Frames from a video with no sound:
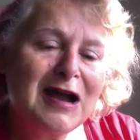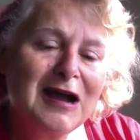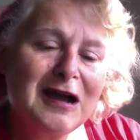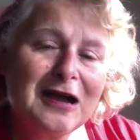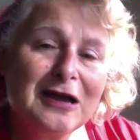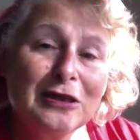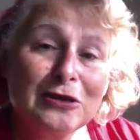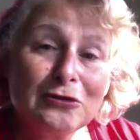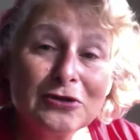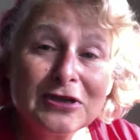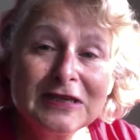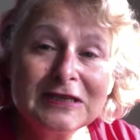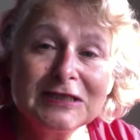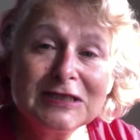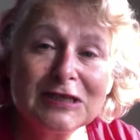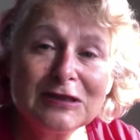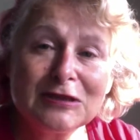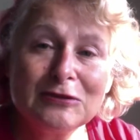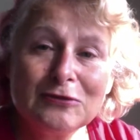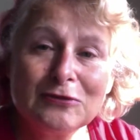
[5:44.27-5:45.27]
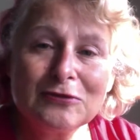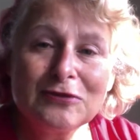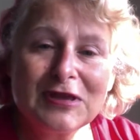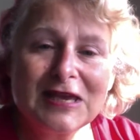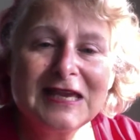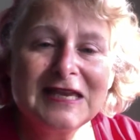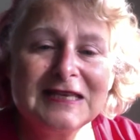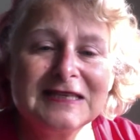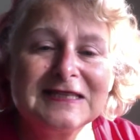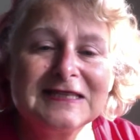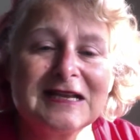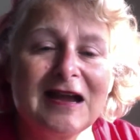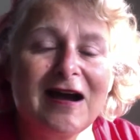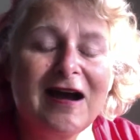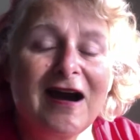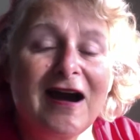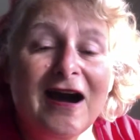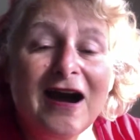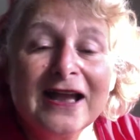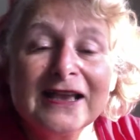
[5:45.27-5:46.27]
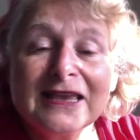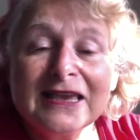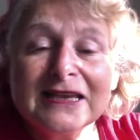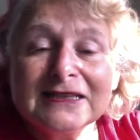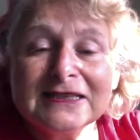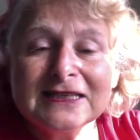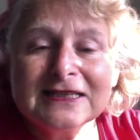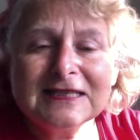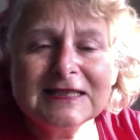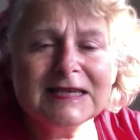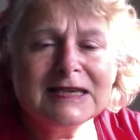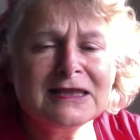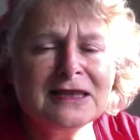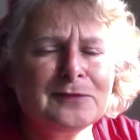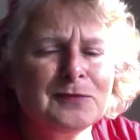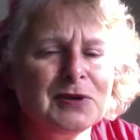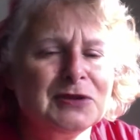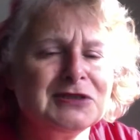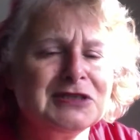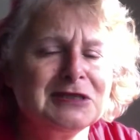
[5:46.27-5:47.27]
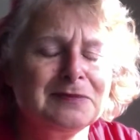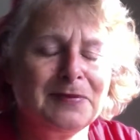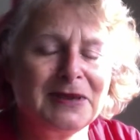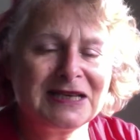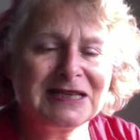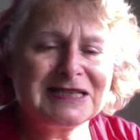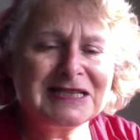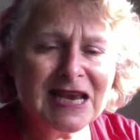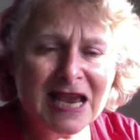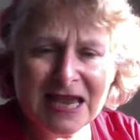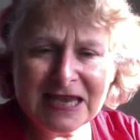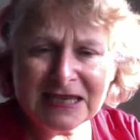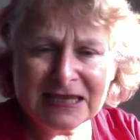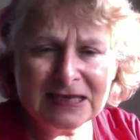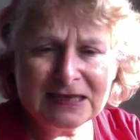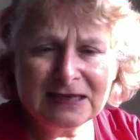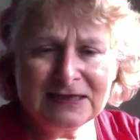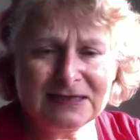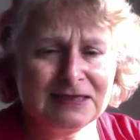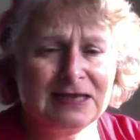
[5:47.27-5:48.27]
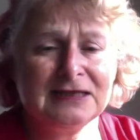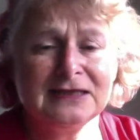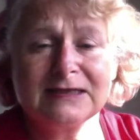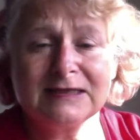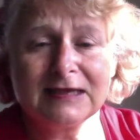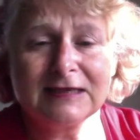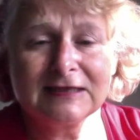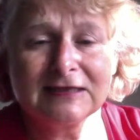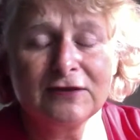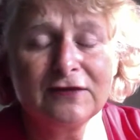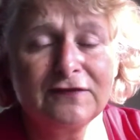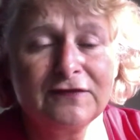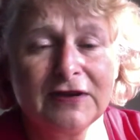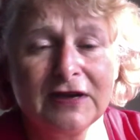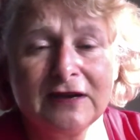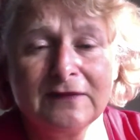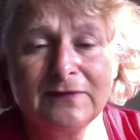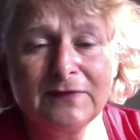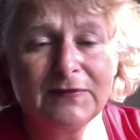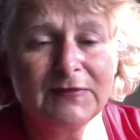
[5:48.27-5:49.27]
Looking to the northeast, I get to see the most spectacular sunset so far.